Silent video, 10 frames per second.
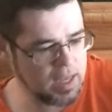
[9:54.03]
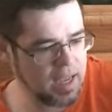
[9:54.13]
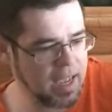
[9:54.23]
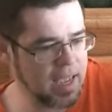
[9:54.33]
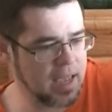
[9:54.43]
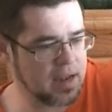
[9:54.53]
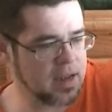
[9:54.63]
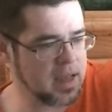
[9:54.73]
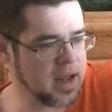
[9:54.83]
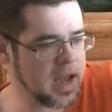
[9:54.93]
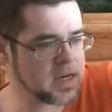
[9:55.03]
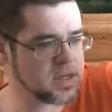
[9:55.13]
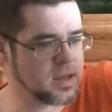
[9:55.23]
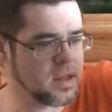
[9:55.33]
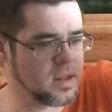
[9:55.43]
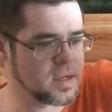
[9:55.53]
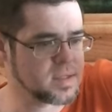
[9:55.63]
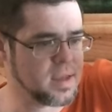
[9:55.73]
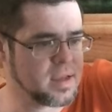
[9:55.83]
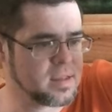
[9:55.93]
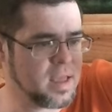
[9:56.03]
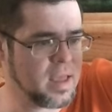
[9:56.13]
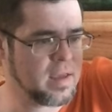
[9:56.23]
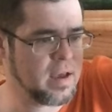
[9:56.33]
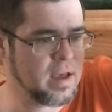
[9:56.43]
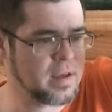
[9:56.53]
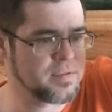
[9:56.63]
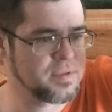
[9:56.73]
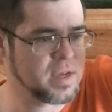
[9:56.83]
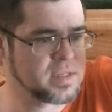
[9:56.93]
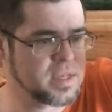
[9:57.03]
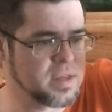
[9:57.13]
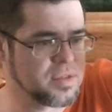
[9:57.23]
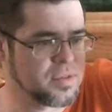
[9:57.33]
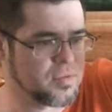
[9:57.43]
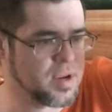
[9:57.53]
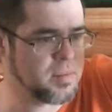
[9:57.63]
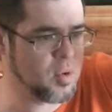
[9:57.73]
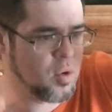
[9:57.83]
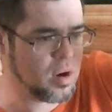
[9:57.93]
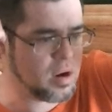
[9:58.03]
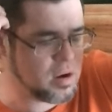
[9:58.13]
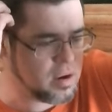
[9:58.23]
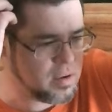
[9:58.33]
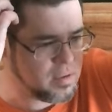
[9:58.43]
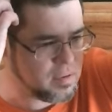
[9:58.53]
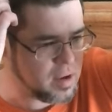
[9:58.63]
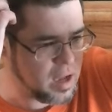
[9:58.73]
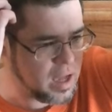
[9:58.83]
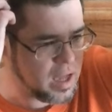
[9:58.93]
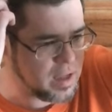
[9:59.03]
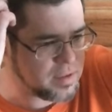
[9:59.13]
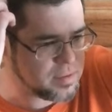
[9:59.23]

and it actually looks like they uh, they sent three more uh,